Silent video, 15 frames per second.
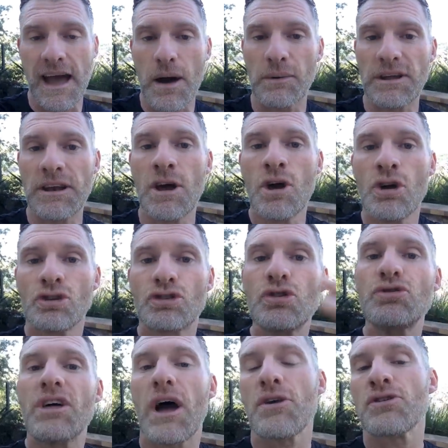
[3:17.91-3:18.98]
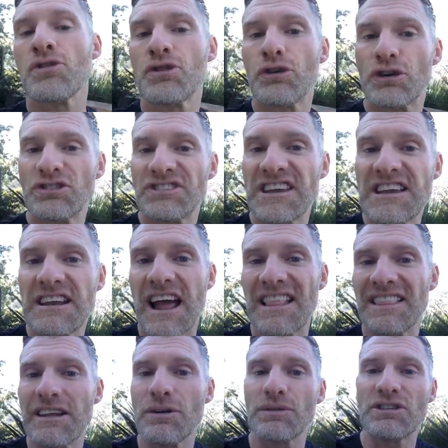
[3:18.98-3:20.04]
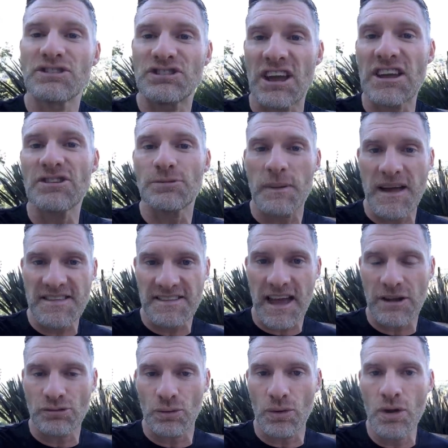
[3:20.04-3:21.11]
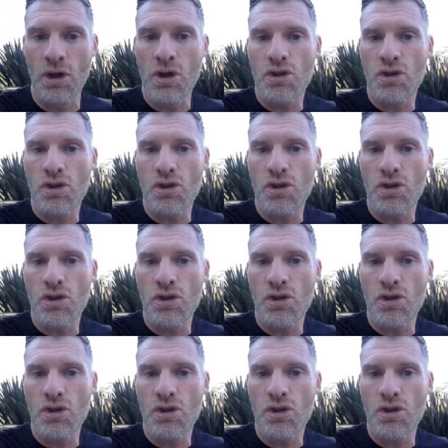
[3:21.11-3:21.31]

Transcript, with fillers: how in 2013 I literally changed my schedule